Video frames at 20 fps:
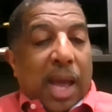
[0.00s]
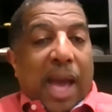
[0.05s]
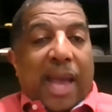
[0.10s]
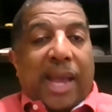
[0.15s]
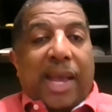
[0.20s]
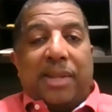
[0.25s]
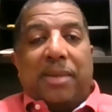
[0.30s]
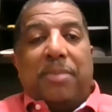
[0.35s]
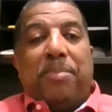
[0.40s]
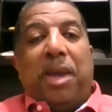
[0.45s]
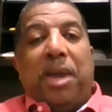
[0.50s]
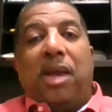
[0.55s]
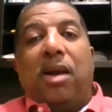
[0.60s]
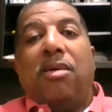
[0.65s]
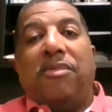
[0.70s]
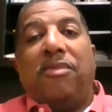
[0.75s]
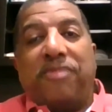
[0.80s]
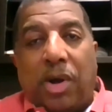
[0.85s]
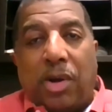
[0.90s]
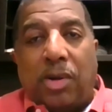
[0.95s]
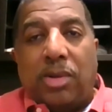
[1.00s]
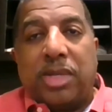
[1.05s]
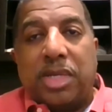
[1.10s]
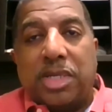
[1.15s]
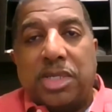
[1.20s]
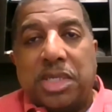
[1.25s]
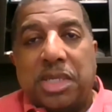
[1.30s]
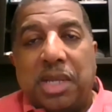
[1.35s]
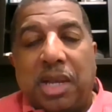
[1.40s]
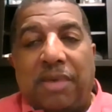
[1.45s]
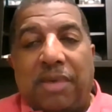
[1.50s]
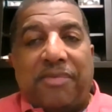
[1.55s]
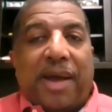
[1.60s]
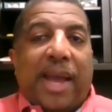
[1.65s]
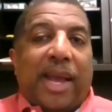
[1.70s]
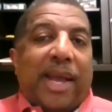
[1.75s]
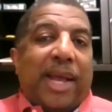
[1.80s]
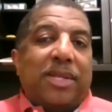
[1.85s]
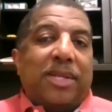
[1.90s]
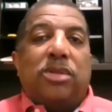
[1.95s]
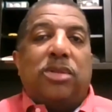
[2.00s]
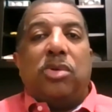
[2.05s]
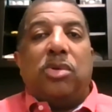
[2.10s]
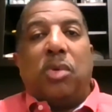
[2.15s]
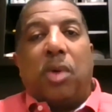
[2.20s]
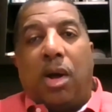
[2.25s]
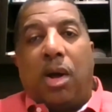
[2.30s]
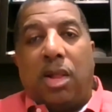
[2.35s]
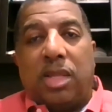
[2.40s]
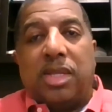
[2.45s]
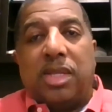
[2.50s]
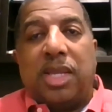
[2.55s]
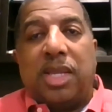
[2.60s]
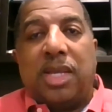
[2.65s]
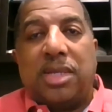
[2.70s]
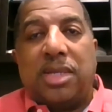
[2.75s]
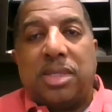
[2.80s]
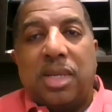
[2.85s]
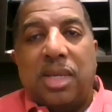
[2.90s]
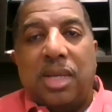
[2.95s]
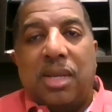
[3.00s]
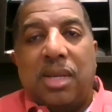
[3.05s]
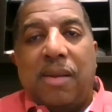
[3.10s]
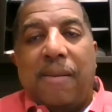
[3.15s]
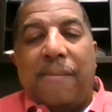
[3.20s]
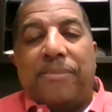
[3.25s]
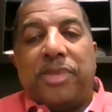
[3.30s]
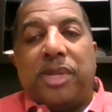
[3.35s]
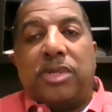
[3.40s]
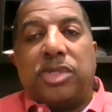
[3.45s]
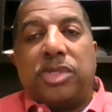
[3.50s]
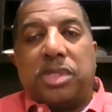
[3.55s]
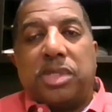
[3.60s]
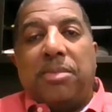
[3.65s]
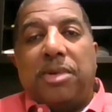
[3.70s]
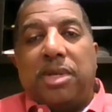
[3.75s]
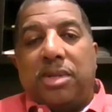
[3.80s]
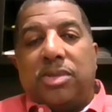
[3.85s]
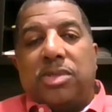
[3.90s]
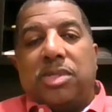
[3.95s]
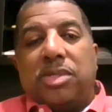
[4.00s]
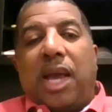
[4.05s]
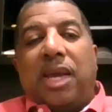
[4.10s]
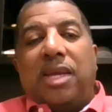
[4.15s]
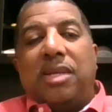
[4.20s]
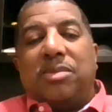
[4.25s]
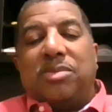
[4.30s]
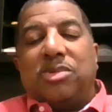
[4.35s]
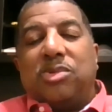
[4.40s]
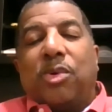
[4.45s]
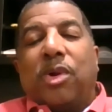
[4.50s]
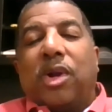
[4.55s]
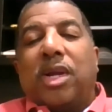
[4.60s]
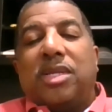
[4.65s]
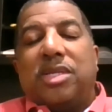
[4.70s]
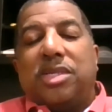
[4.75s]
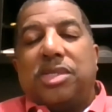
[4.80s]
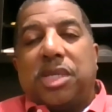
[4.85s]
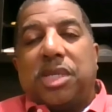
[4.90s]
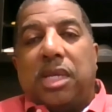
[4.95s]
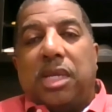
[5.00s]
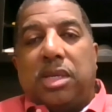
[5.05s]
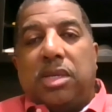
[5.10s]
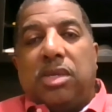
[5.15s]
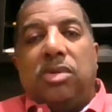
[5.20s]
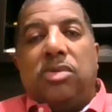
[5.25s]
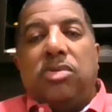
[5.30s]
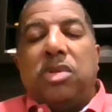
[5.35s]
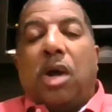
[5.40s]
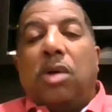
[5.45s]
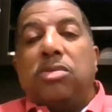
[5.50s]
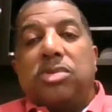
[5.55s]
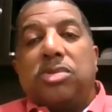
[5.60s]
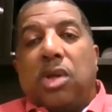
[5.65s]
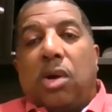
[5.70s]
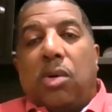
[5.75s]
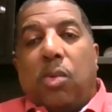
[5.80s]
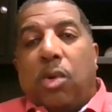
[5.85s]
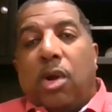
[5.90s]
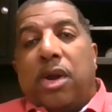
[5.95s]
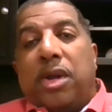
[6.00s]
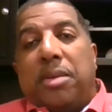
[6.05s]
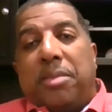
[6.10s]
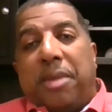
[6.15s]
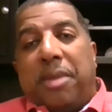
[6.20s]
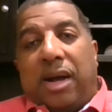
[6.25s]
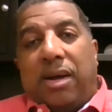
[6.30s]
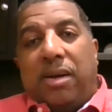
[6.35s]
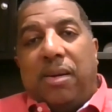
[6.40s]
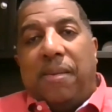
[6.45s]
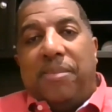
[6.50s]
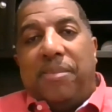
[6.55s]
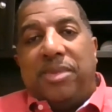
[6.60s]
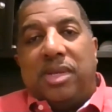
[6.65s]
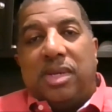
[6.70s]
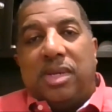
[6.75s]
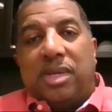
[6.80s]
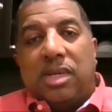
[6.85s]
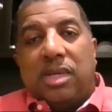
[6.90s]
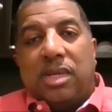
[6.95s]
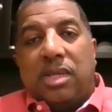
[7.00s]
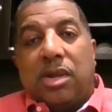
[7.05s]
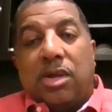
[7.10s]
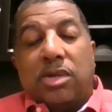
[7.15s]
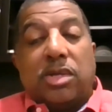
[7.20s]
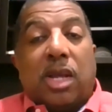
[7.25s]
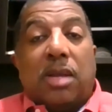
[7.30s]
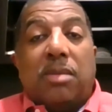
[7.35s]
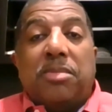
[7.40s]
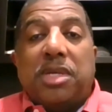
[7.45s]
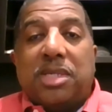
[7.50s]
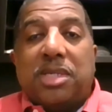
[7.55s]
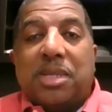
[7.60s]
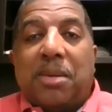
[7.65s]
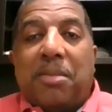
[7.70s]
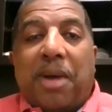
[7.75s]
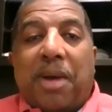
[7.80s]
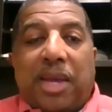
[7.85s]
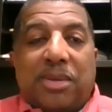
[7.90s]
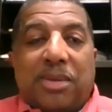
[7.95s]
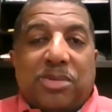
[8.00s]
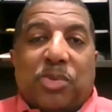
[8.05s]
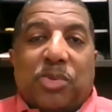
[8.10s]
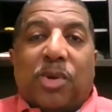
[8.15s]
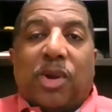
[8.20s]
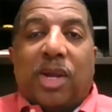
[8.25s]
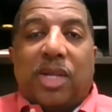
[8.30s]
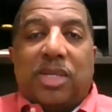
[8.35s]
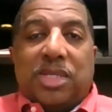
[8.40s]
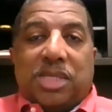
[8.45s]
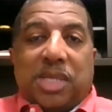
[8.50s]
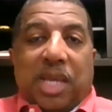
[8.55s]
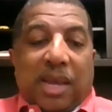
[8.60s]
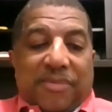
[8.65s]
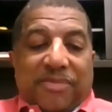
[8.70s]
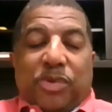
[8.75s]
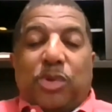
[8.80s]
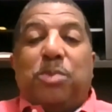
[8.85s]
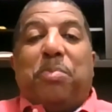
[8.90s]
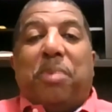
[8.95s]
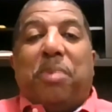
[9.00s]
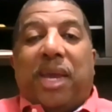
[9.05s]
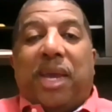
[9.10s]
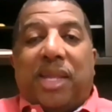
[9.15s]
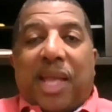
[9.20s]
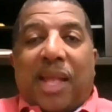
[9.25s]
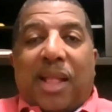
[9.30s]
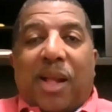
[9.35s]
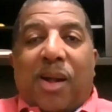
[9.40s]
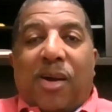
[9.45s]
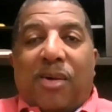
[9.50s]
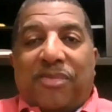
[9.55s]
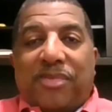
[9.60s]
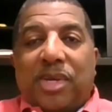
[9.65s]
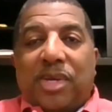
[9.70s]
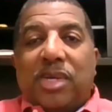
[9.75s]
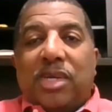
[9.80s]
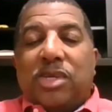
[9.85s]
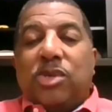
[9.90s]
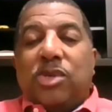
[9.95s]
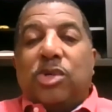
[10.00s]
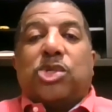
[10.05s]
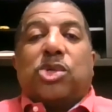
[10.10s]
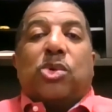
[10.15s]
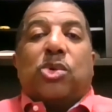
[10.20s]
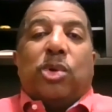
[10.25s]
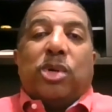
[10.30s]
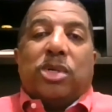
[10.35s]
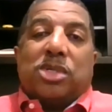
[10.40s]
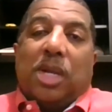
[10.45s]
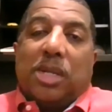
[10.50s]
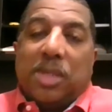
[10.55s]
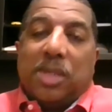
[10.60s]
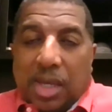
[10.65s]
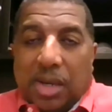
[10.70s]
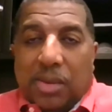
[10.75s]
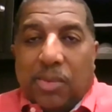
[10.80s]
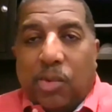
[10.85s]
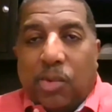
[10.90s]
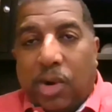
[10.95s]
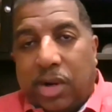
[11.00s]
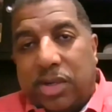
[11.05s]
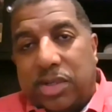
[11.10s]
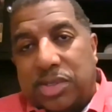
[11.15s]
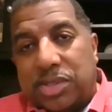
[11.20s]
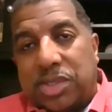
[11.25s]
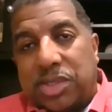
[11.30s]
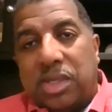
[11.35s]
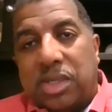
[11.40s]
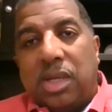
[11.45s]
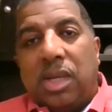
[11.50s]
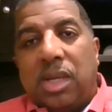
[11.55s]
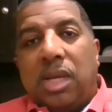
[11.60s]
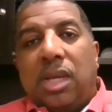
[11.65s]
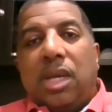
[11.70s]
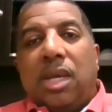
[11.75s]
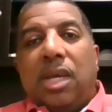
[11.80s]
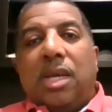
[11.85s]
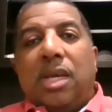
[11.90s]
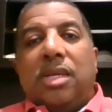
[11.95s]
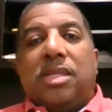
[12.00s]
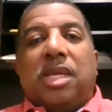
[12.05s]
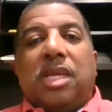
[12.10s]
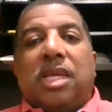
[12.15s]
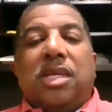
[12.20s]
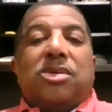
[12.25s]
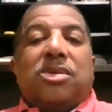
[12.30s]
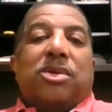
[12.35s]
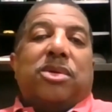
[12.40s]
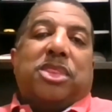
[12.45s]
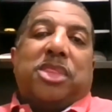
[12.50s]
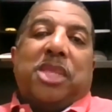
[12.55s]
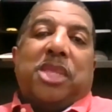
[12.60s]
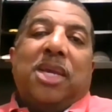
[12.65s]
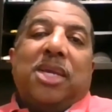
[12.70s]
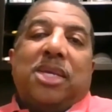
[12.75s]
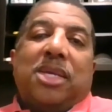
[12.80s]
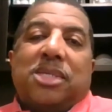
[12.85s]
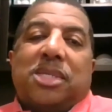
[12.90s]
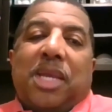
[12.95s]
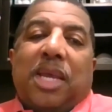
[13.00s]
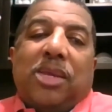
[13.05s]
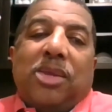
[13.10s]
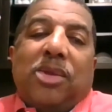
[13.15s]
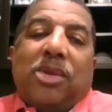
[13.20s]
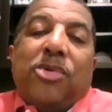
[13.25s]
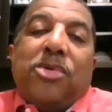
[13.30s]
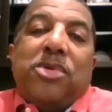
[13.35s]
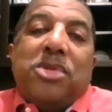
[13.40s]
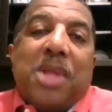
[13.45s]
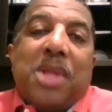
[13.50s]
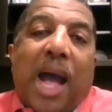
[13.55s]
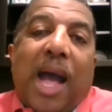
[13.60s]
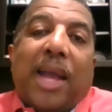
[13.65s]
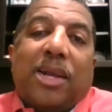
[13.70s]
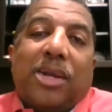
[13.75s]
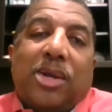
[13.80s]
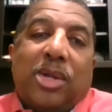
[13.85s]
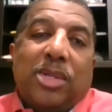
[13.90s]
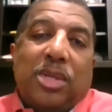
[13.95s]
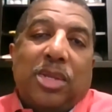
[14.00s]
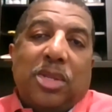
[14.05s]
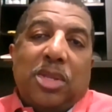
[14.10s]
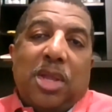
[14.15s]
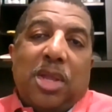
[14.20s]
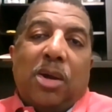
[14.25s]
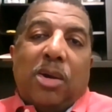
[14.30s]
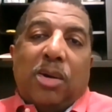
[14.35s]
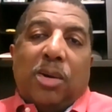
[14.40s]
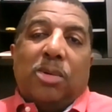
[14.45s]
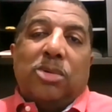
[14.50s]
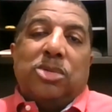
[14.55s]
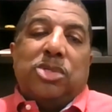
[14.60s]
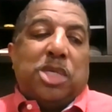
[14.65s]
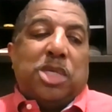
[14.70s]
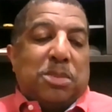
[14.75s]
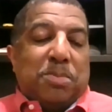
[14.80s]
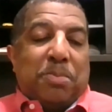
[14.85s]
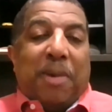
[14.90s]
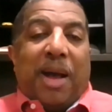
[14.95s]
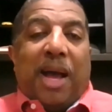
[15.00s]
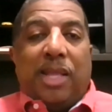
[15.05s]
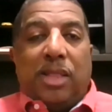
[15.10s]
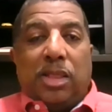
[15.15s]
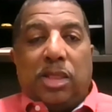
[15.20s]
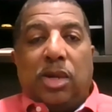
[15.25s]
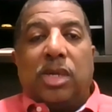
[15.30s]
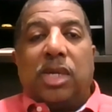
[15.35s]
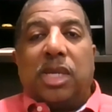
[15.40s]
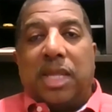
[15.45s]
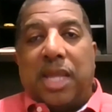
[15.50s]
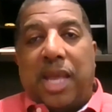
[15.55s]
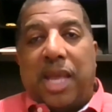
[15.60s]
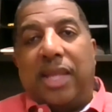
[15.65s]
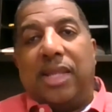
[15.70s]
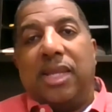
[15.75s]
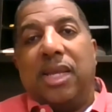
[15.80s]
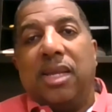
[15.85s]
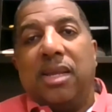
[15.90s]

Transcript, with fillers: I got to pay off all this stuff. I got to do all of this. There's some of those items we're going to say to you, don't worry about. There's going to be some items we're going to say, if you pay that off, your score is going to get worse. These are things that you're not going to know just by looking at it.